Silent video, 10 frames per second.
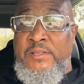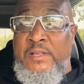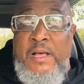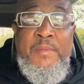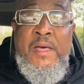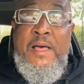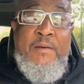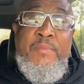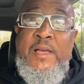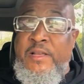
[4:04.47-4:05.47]
I'm
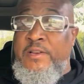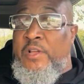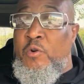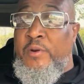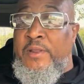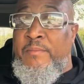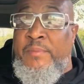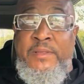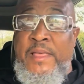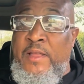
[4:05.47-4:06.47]
not condoning it,
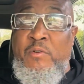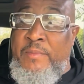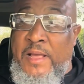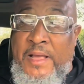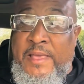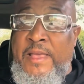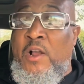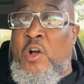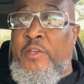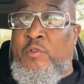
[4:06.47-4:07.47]
but that don't mean I can't
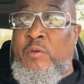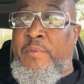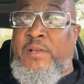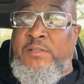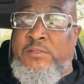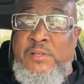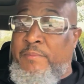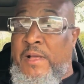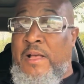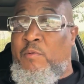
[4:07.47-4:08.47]
argue it, because some
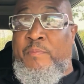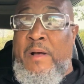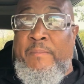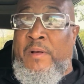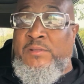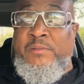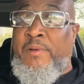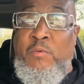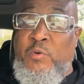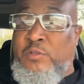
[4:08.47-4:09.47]
guy will pop out and say,
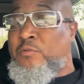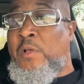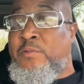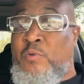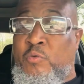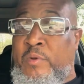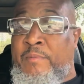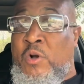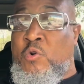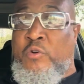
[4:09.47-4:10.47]
man, I smoked weed
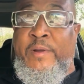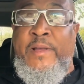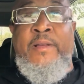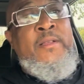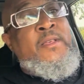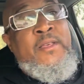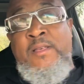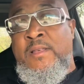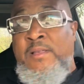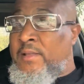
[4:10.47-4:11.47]
my whole career.
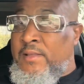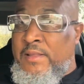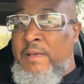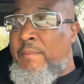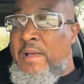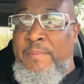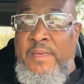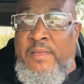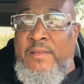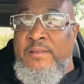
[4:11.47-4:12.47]
That might
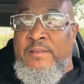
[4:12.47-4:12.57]
be.